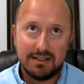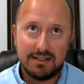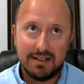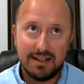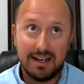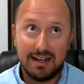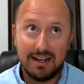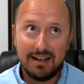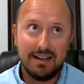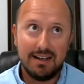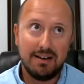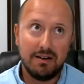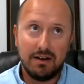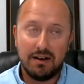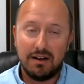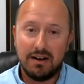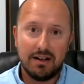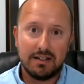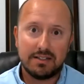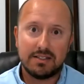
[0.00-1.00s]

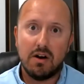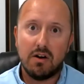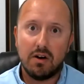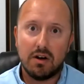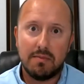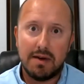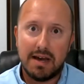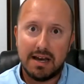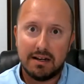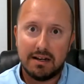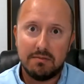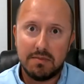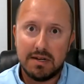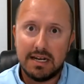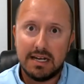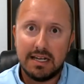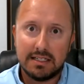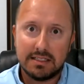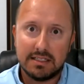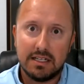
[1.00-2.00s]
I talk about in
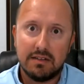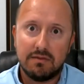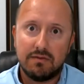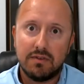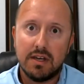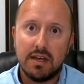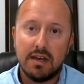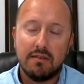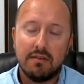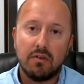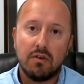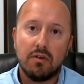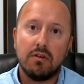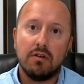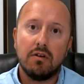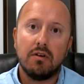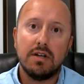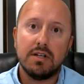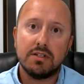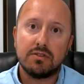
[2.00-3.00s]
meetings, and if you ever
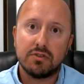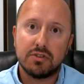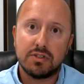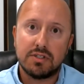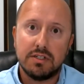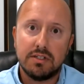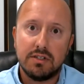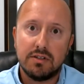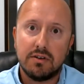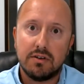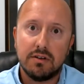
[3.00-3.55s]
are interested,